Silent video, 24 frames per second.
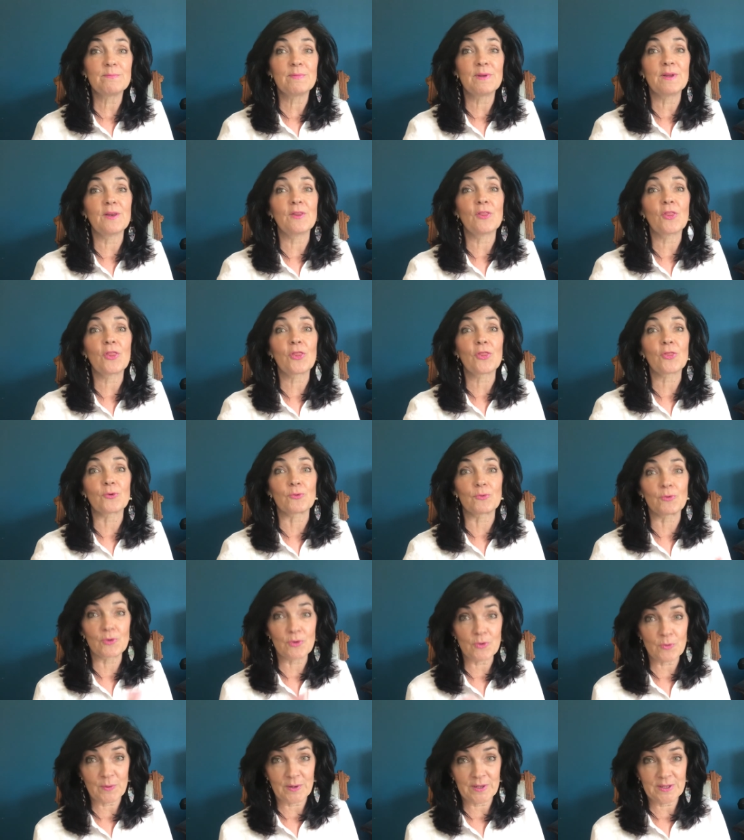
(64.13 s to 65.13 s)
been
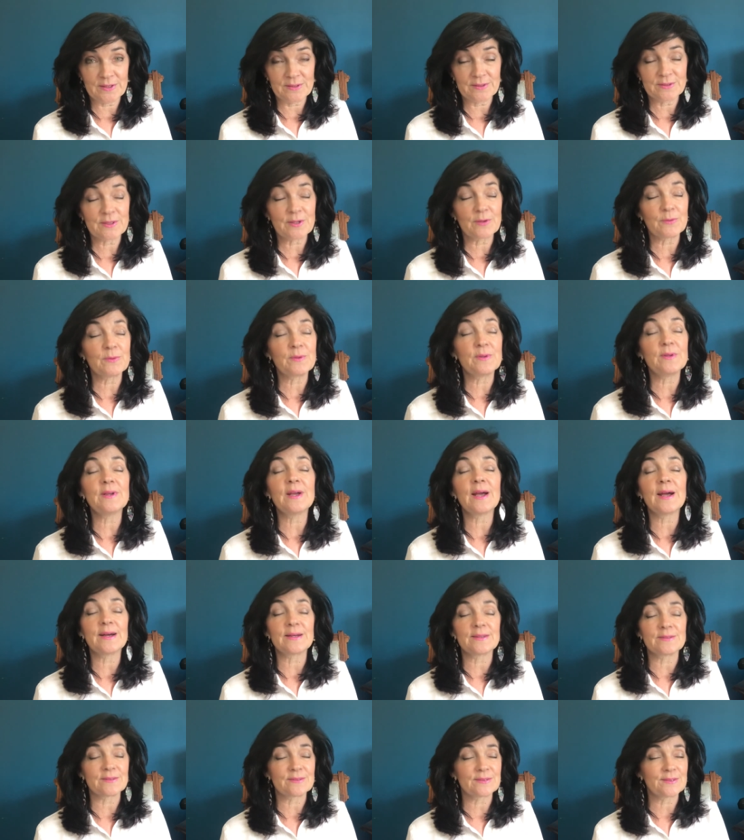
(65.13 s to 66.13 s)
through it. So,
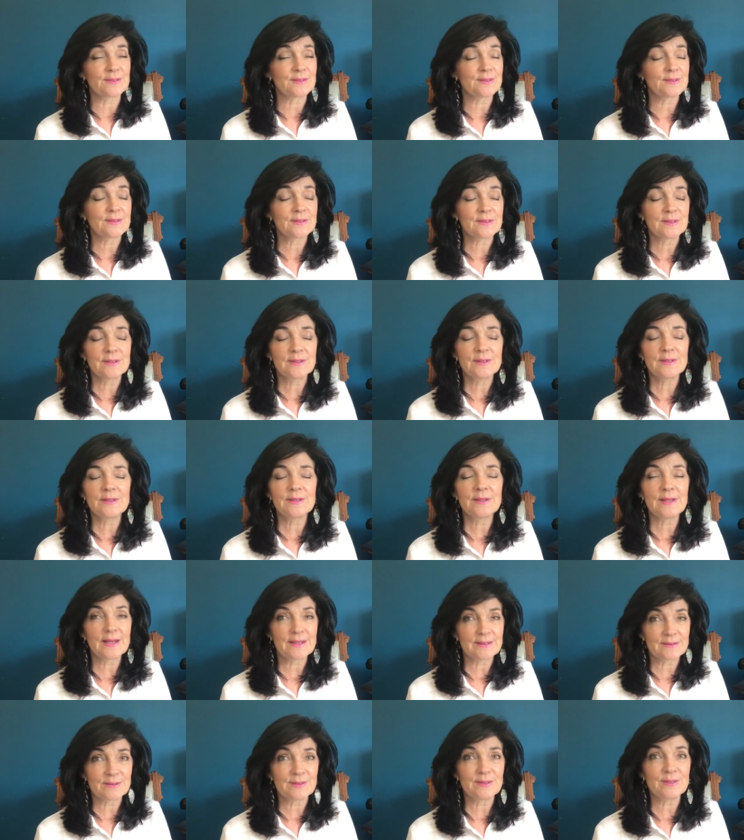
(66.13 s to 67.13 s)
yes,
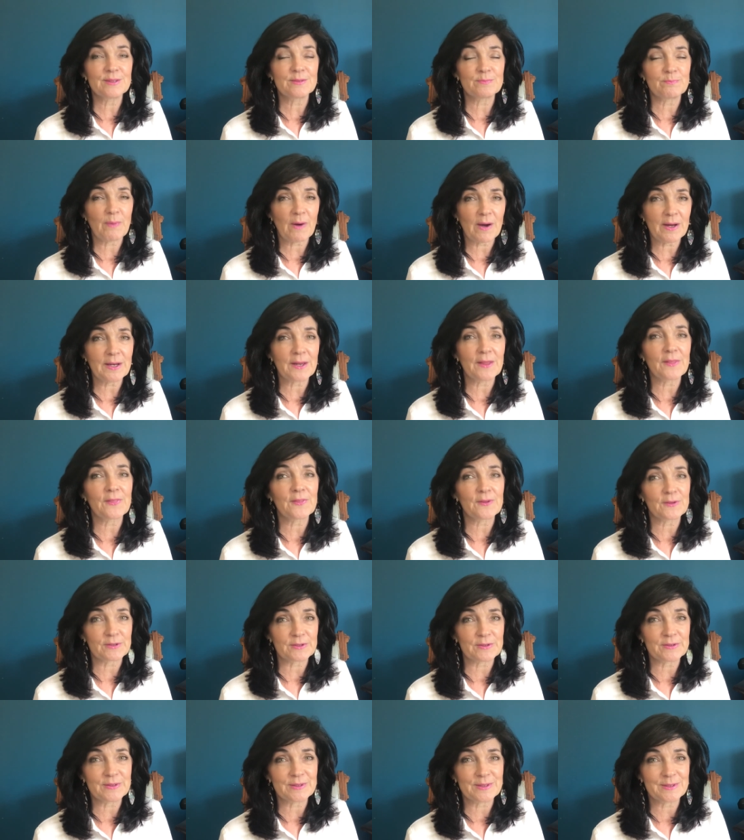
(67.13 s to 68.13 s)
yes, his body
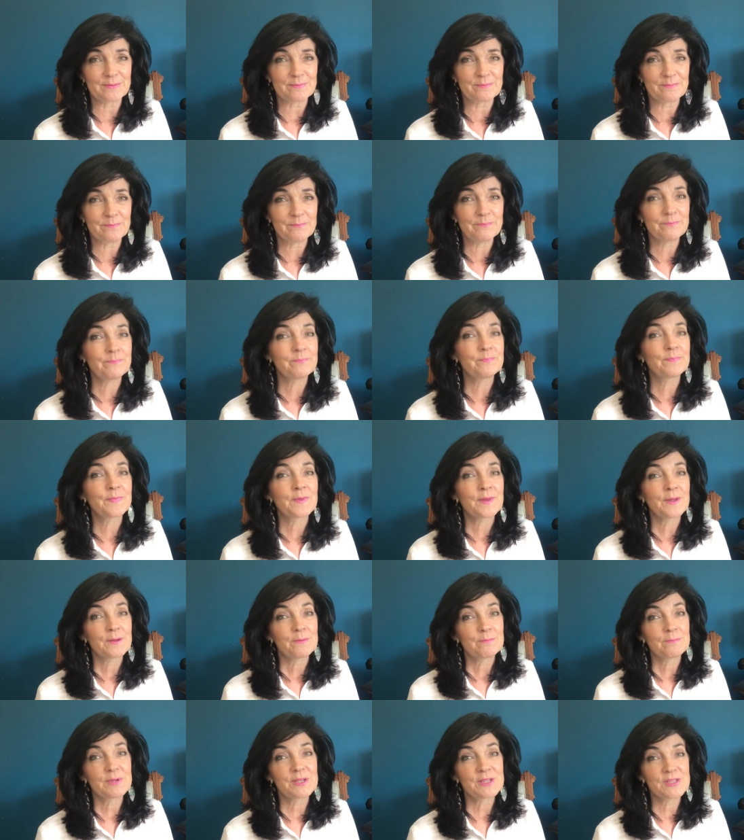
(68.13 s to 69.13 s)
thirsted.
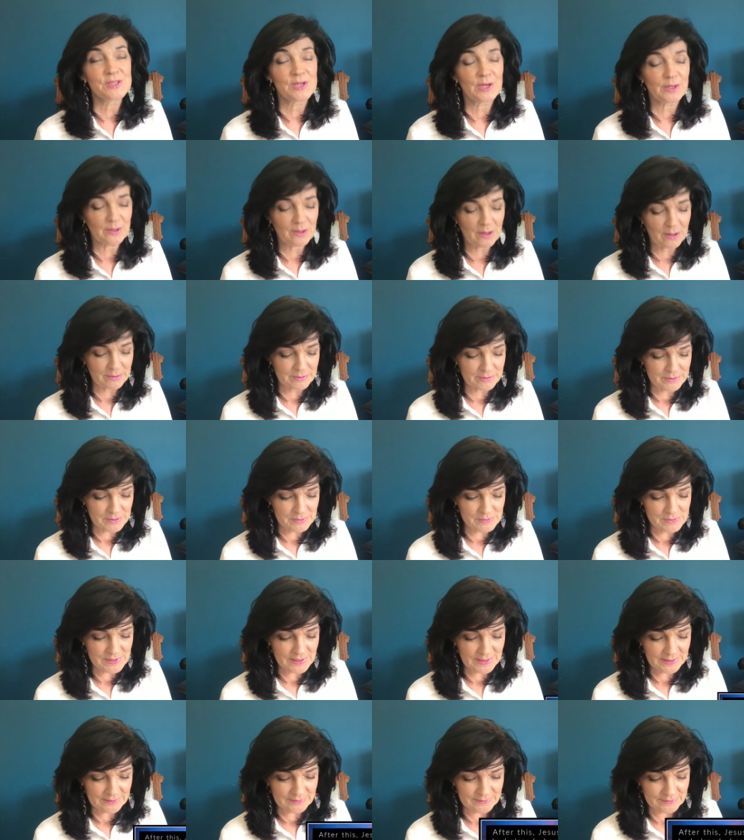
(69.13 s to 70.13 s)
But John also
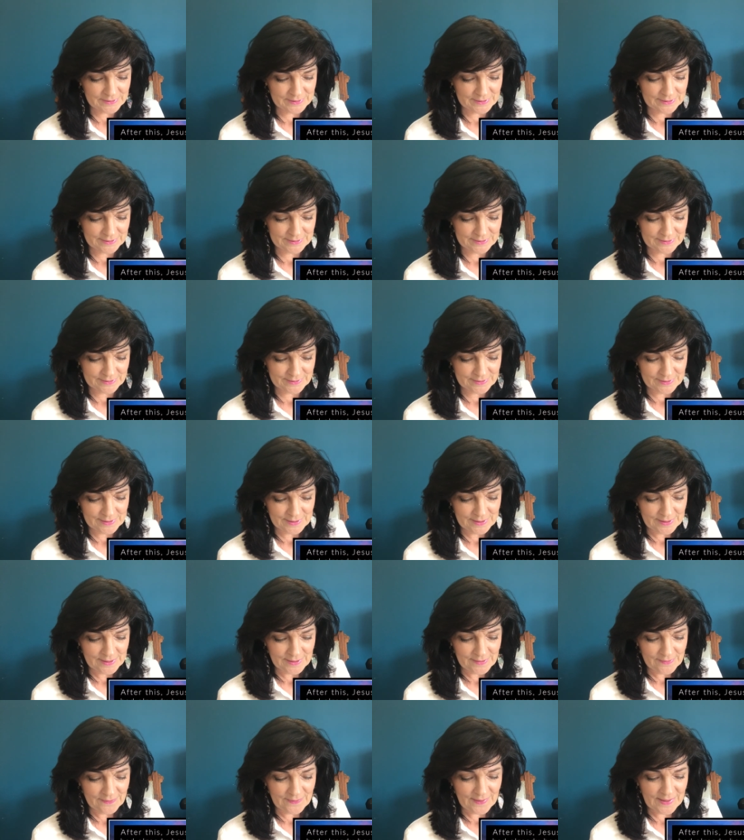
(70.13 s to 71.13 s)
tells us
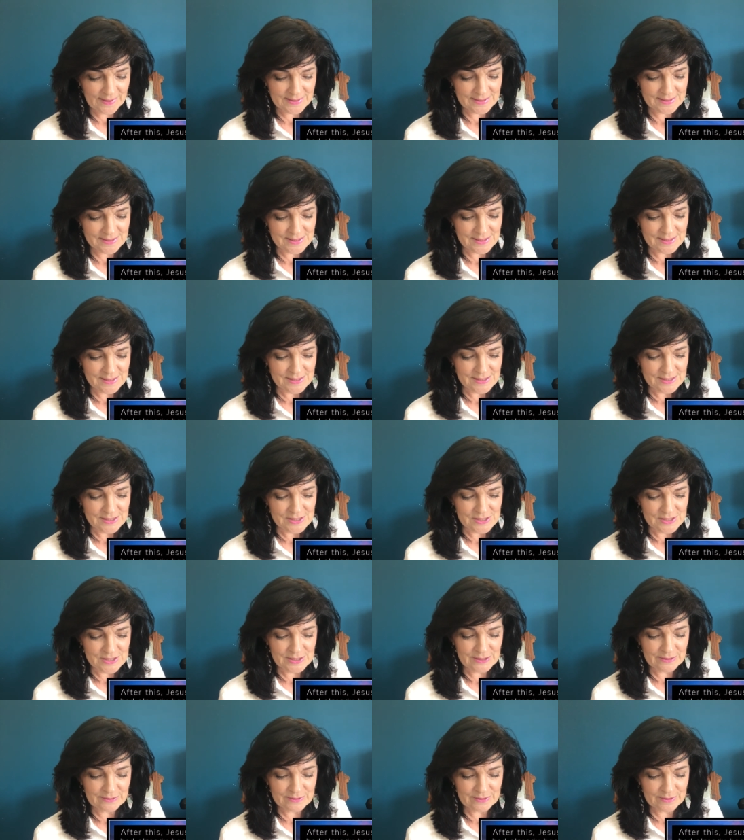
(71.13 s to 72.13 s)
that
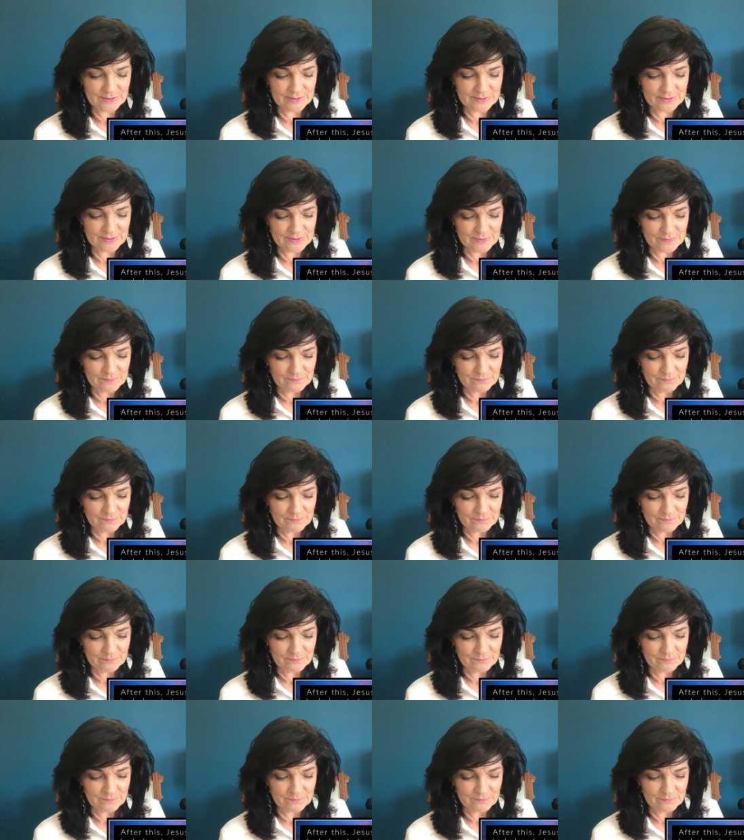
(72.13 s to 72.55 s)
Jesus,